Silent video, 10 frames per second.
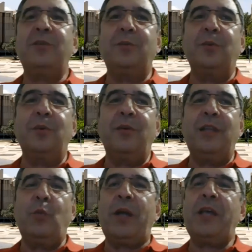to,
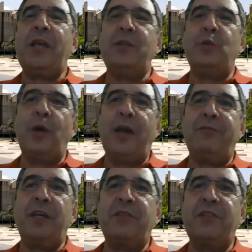in one hand, you
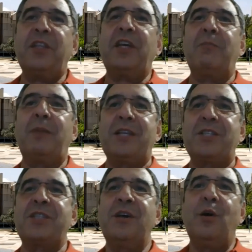have the critical
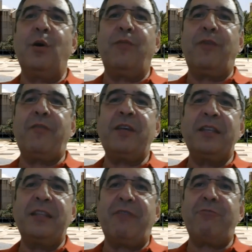mass of having
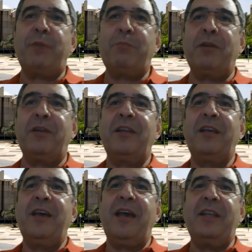enough people
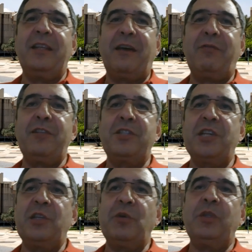and enough
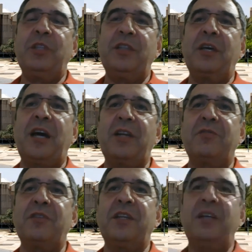ingenuity in the
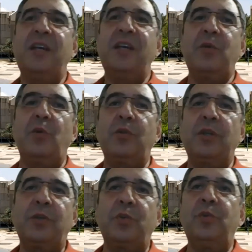country in
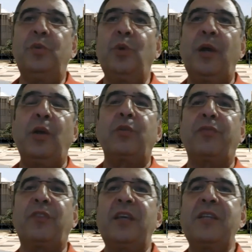order to do a lot
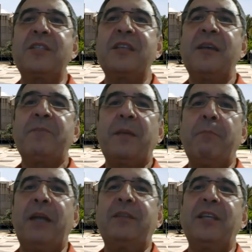of things,
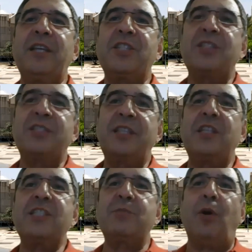but it's
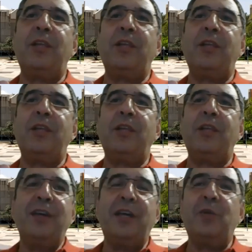still small enough
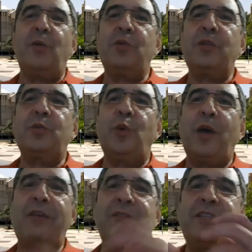in order to
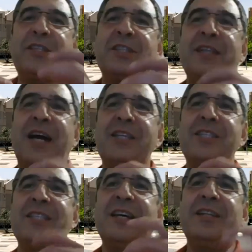have this
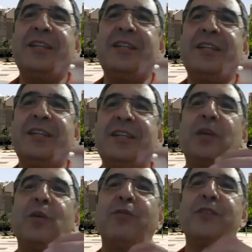nice
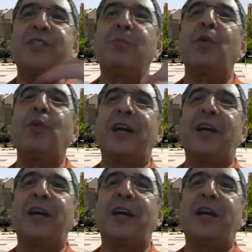networking of a small